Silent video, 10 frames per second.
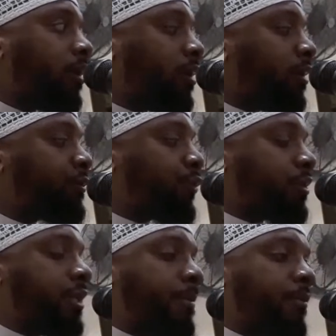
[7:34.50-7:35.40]
as for
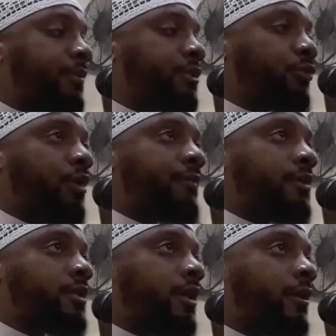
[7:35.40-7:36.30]
example, if there's 3 of
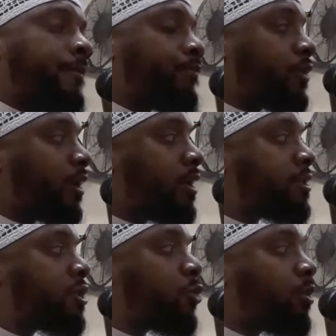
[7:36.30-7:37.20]
us here
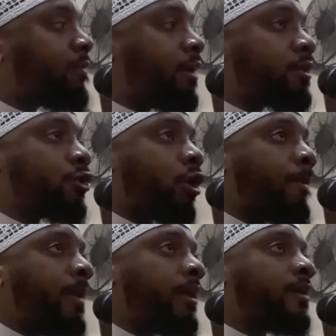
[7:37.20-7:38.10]
and 2 of us
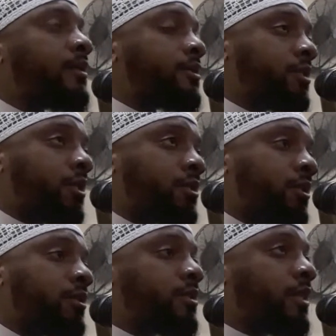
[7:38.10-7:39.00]
are making
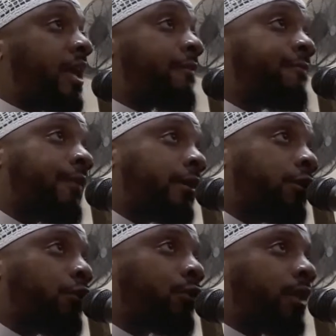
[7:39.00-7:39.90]
decisions that
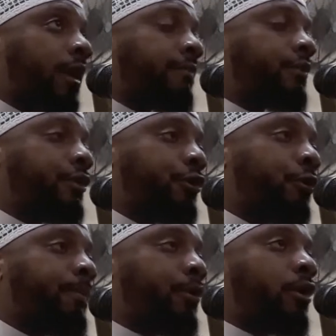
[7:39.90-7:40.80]
affect your life, the
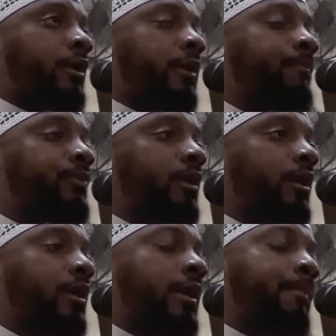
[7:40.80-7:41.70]
third party,
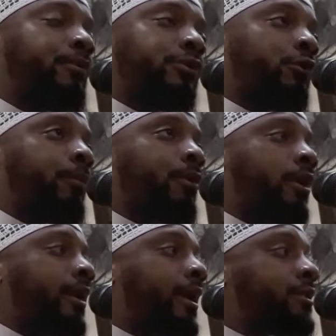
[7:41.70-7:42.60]
and that third
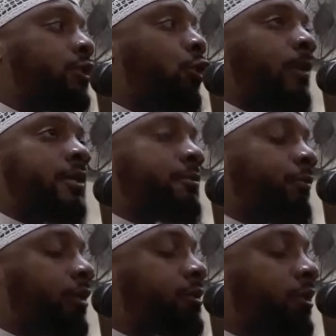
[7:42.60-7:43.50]
party has
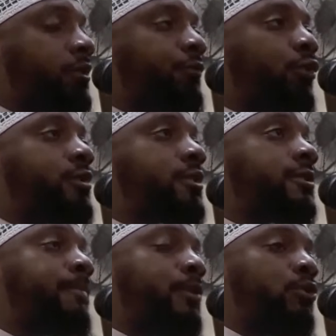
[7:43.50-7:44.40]
his voice
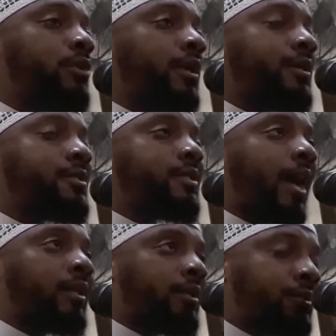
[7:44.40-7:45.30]
is mute, he is
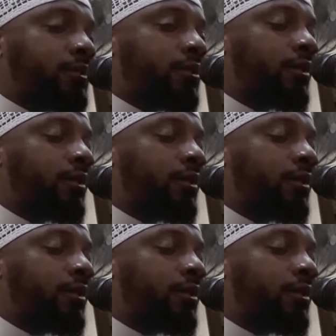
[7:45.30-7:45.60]
silenced